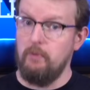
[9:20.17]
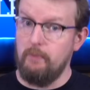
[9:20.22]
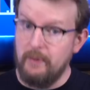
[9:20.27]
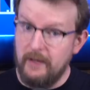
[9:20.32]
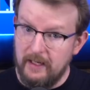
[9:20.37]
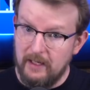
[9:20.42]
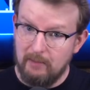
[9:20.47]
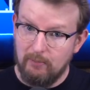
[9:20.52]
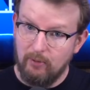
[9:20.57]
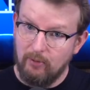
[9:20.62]

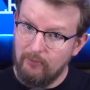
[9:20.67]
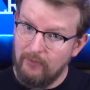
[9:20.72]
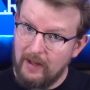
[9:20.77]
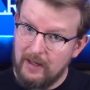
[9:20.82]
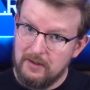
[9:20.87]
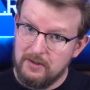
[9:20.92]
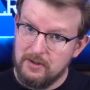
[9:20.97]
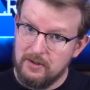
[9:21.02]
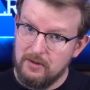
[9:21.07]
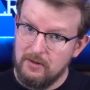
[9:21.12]
Repeatable
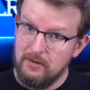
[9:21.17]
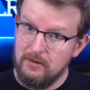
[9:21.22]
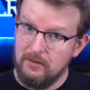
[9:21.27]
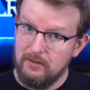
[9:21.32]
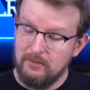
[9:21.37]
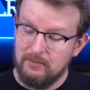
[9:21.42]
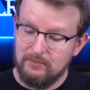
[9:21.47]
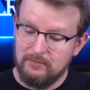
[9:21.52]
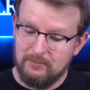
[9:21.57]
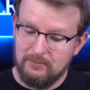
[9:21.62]
venture.
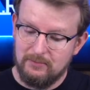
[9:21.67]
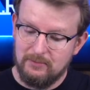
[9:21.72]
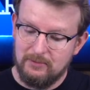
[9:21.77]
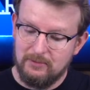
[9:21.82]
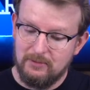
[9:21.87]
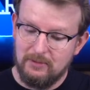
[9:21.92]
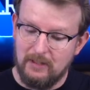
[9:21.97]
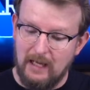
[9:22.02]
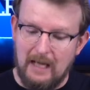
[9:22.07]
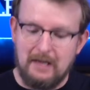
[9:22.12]

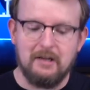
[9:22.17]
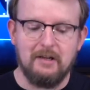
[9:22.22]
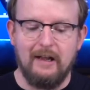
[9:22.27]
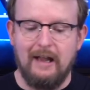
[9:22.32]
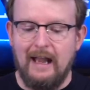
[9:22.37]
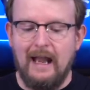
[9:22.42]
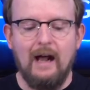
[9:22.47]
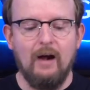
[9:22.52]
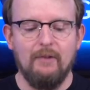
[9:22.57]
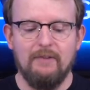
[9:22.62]
I don't know
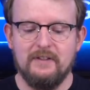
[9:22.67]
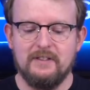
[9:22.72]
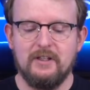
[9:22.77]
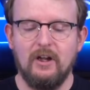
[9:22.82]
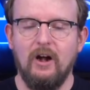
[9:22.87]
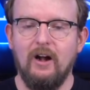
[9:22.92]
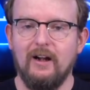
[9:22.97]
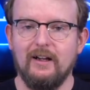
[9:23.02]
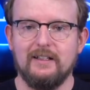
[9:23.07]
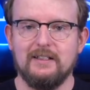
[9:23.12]
how this
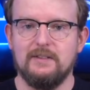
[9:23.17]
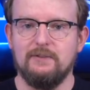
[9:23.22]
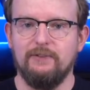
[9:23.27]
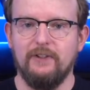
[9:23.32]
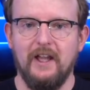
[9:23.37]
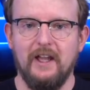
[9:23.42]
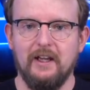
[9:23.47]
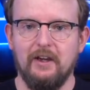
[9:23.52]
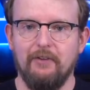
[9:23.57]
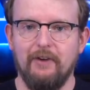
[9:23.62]
hawk is
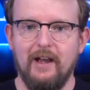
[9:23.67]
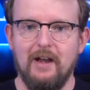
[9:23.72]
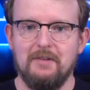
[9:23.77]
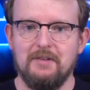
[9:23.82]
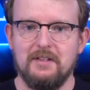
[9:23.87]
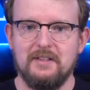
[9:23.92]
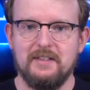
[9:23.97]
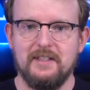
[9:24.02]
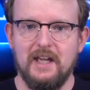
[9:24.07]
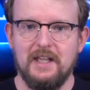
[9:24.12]
flying
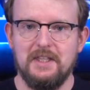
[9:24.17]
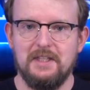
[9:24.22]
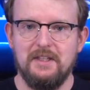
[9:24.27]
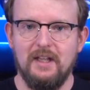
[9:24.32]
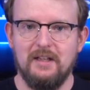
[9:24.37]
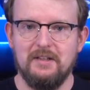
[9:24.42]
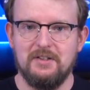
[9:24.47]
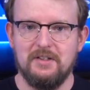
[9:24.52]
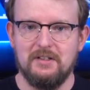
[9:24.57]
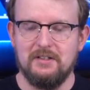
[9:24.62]
around inside the
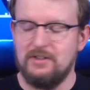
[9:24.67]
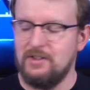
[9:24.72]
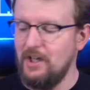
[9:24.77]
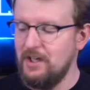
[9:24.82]
dungeon.